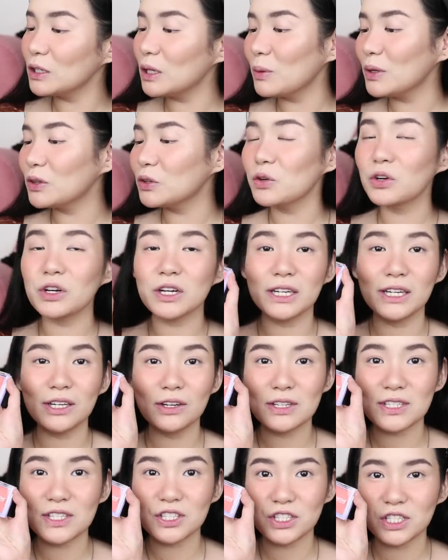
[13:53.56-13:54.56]
ko naman tong
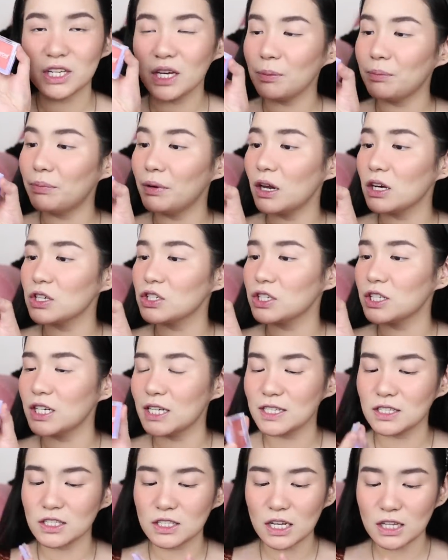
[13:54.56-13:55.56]
Crayons Cheek Blusher
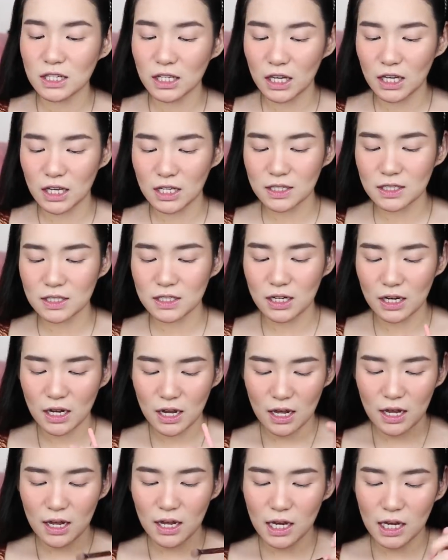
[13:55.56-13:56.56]
and Sunkissed.
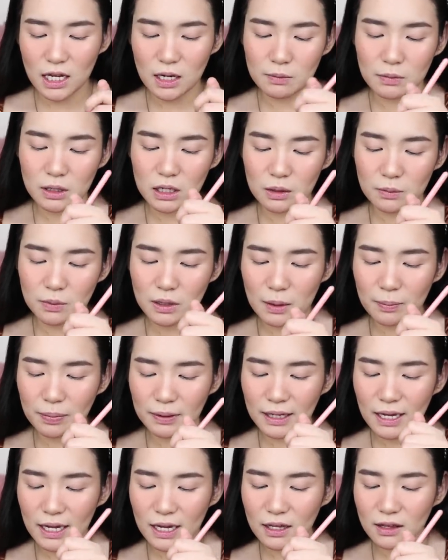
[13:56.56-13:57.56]
And I'm gonna be
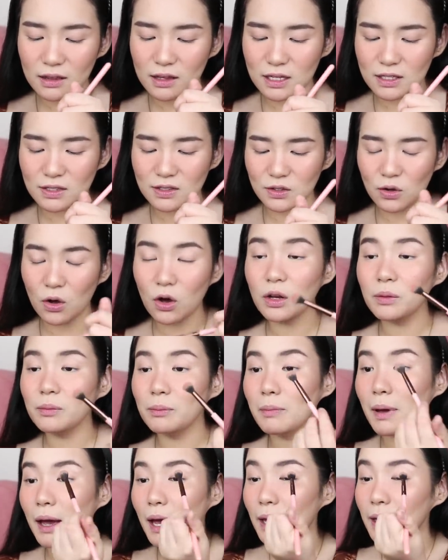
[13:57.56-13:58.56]
applying this
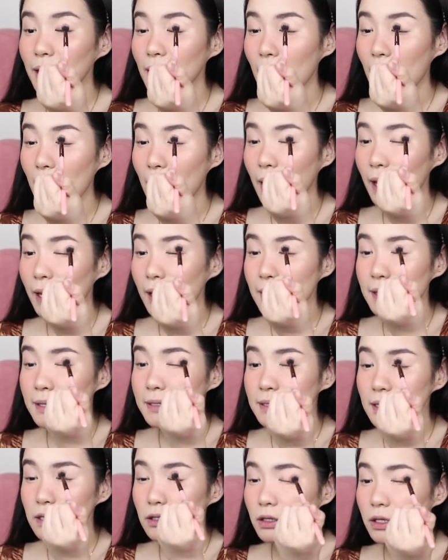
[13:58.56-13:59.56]
on my
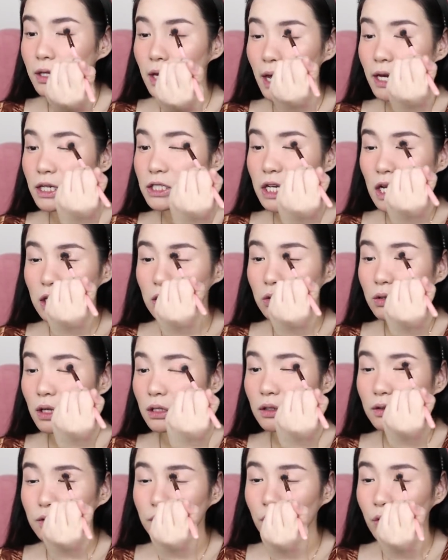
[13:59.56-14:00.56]
eyes. Ito na yung eyeshadow natin